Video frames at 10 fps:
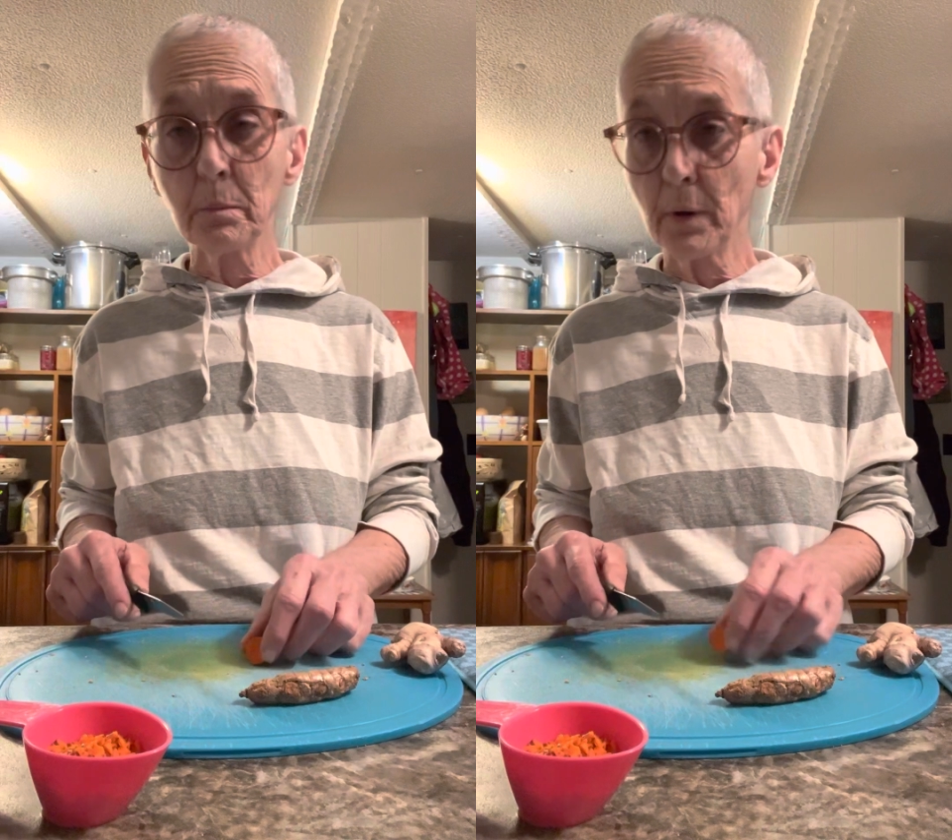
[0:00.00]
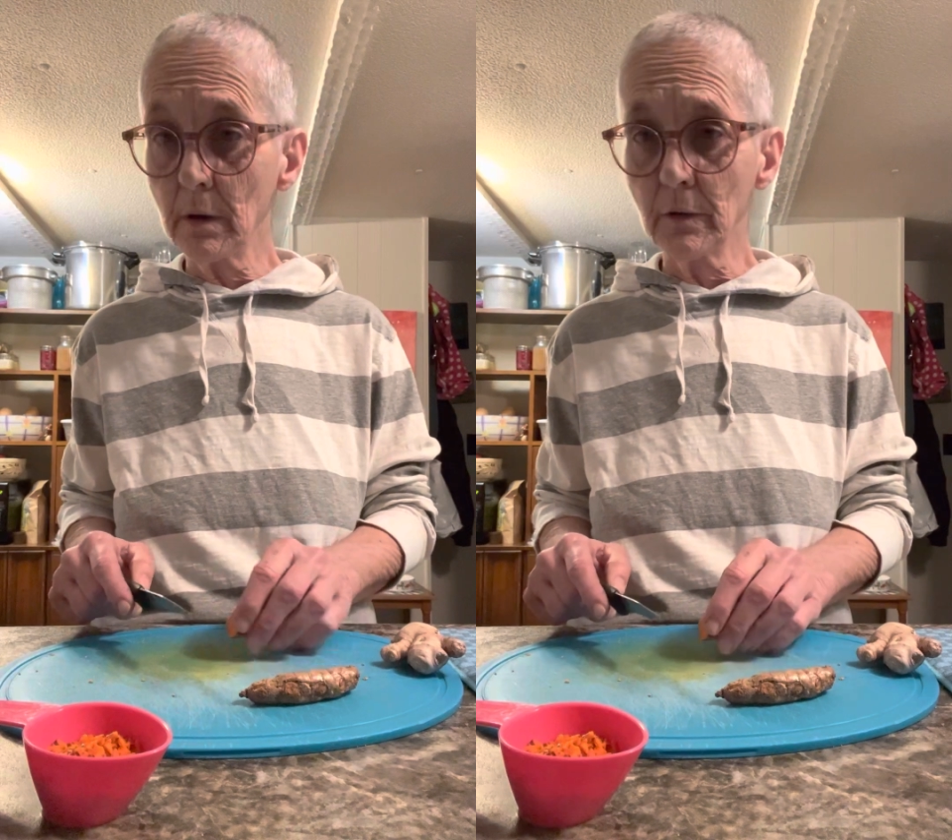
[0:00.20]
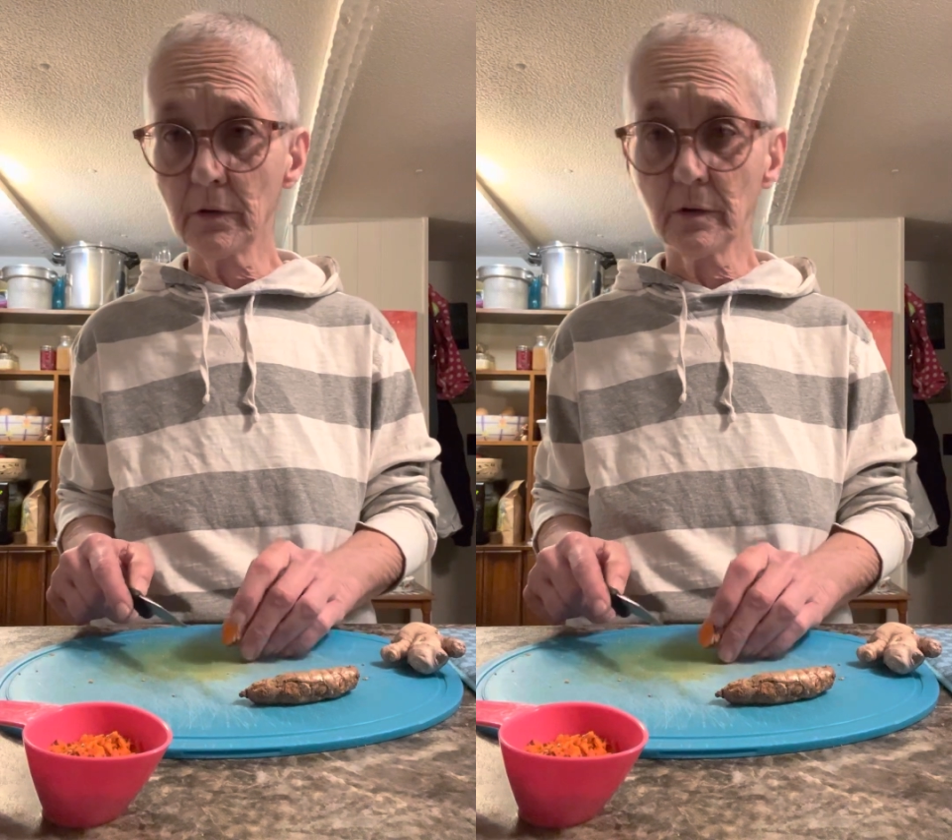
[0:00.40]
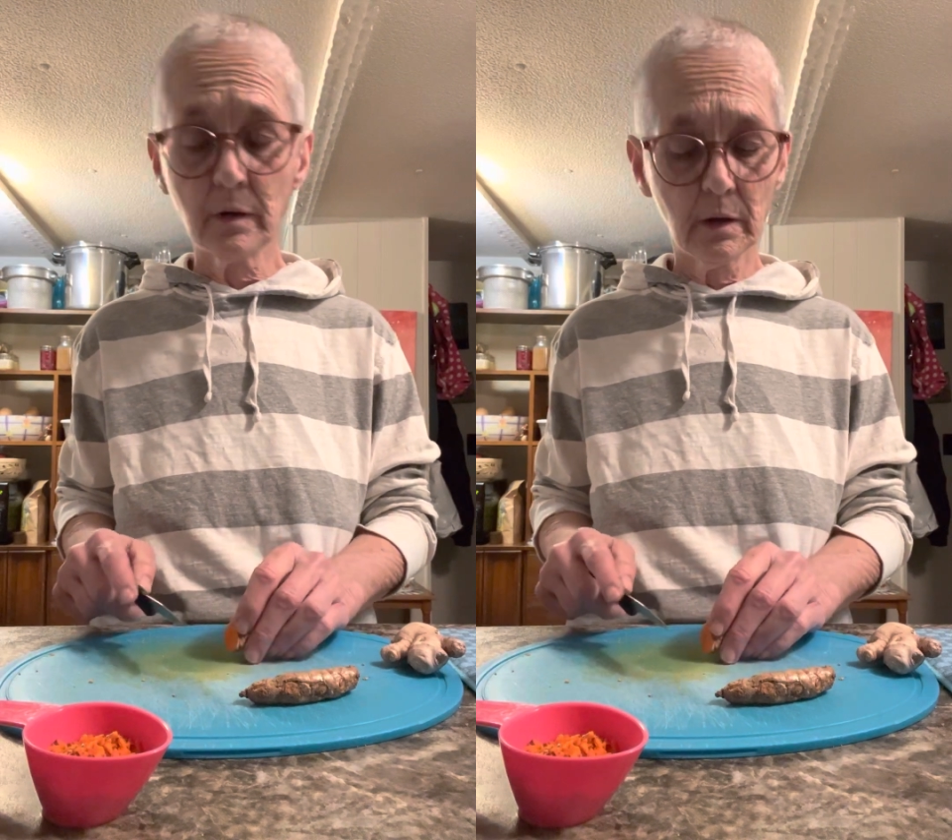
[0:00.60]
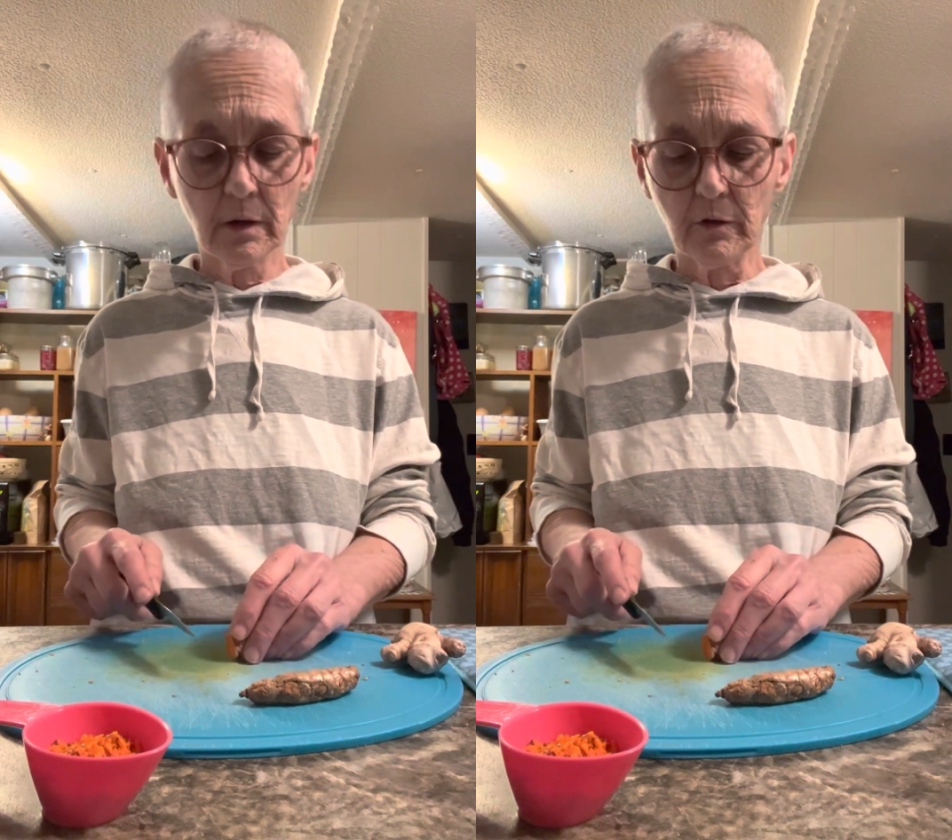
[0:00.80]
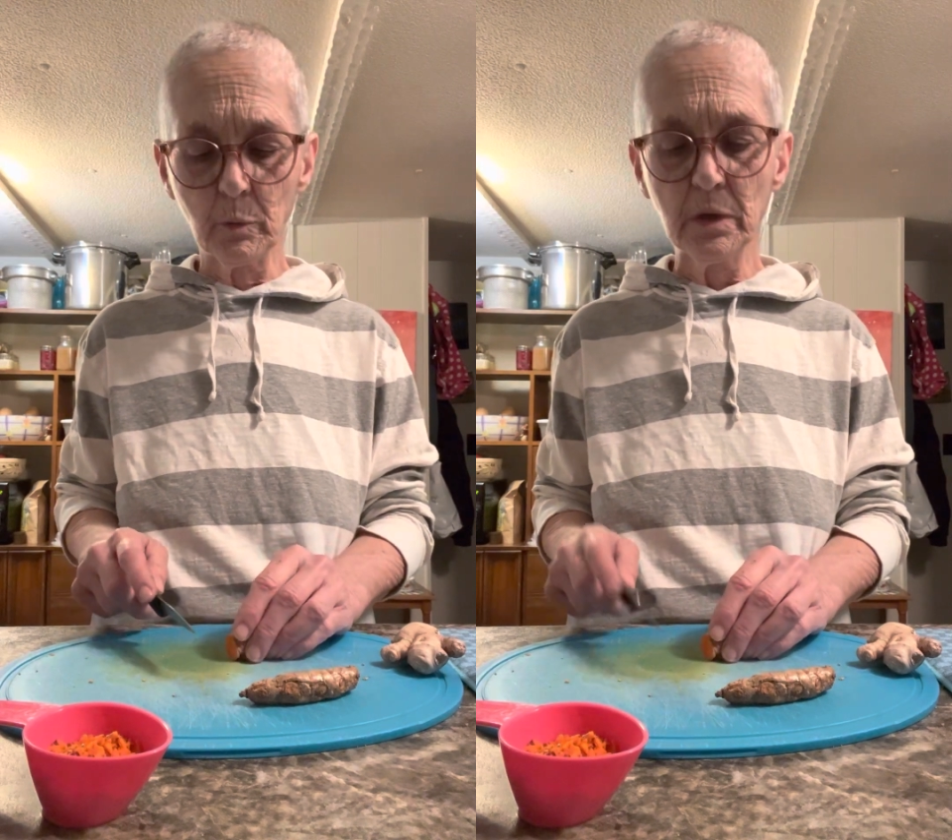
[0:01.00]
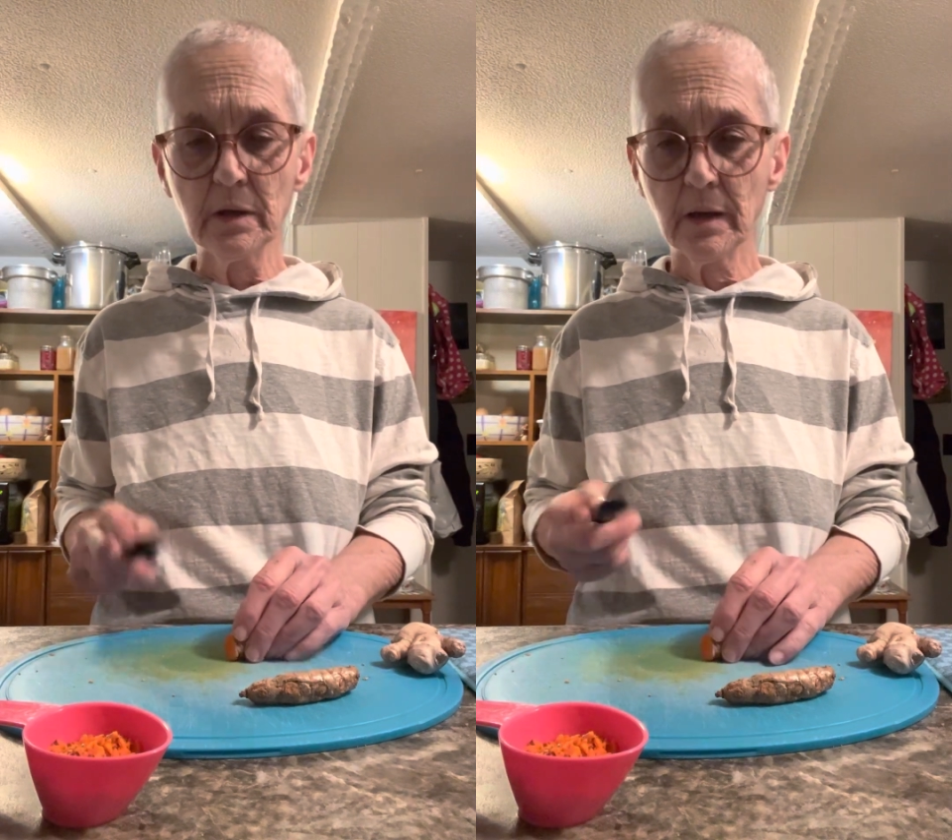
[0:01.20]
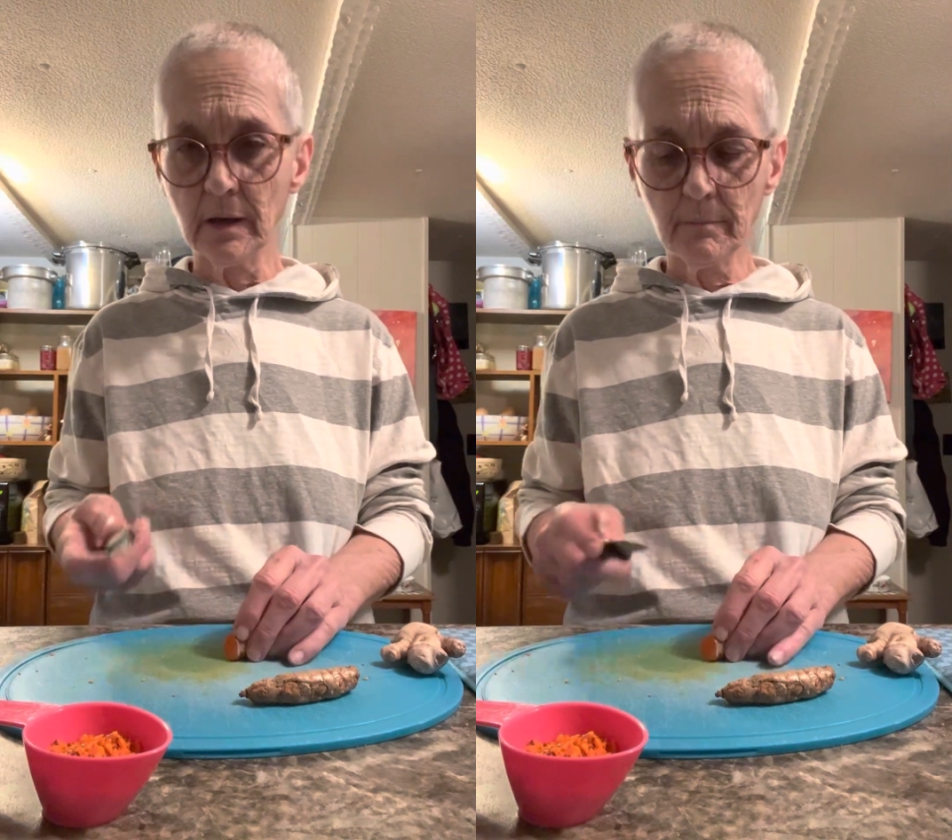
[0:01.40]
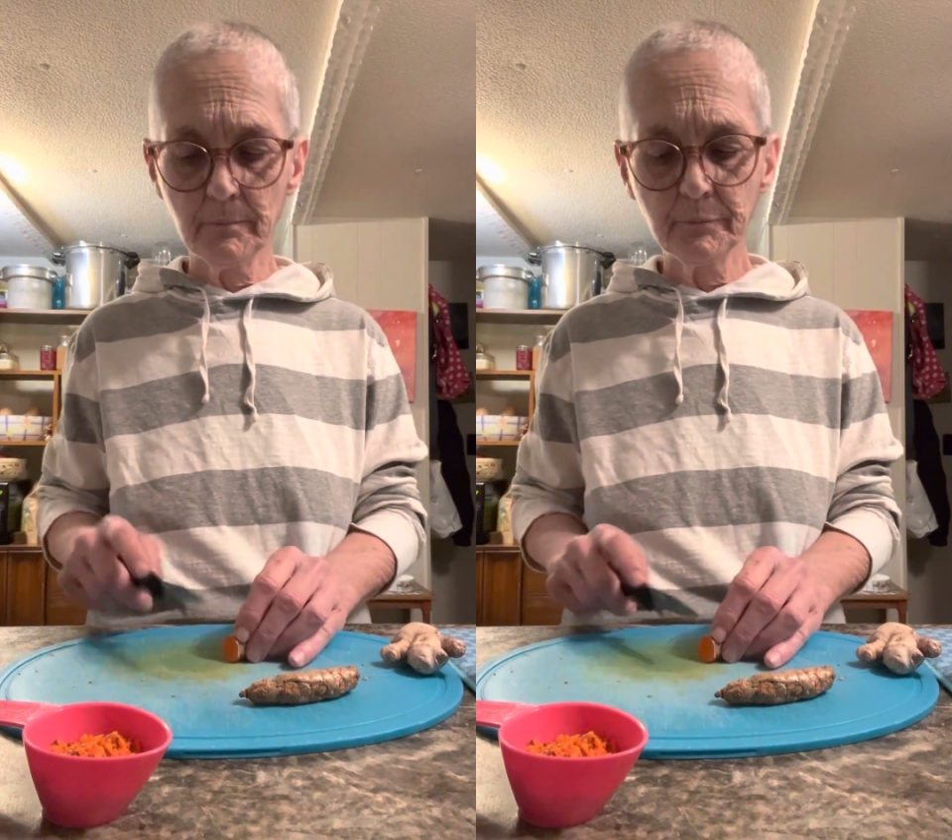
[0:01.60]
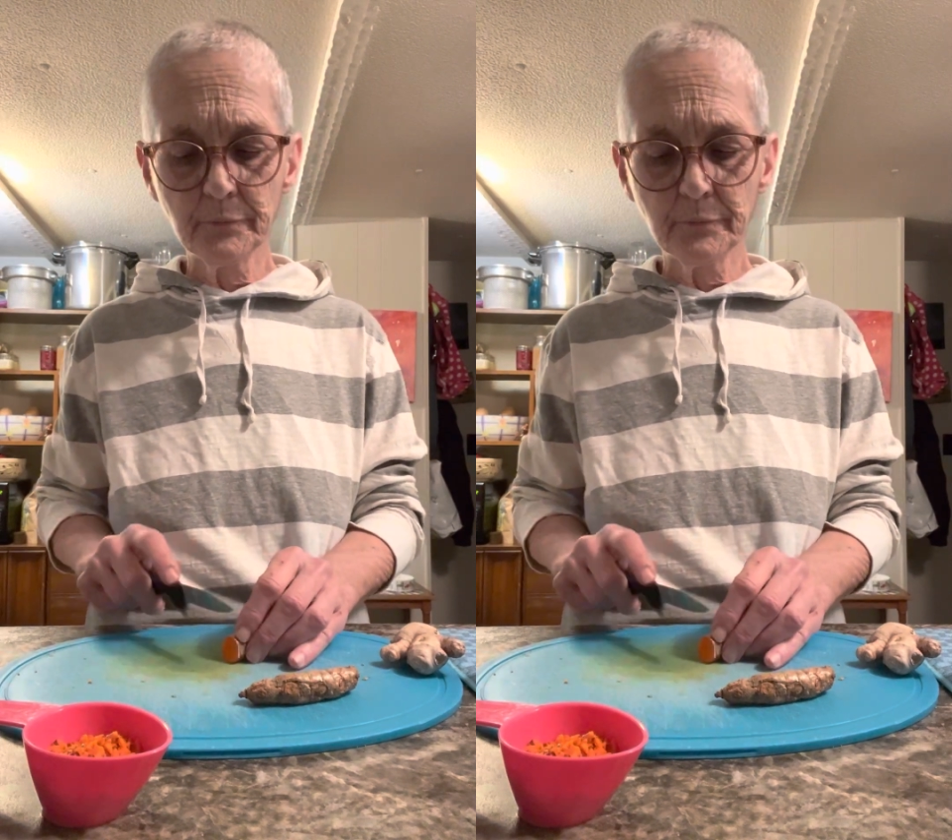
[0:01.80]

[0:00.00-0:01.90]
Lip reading: parts as we can.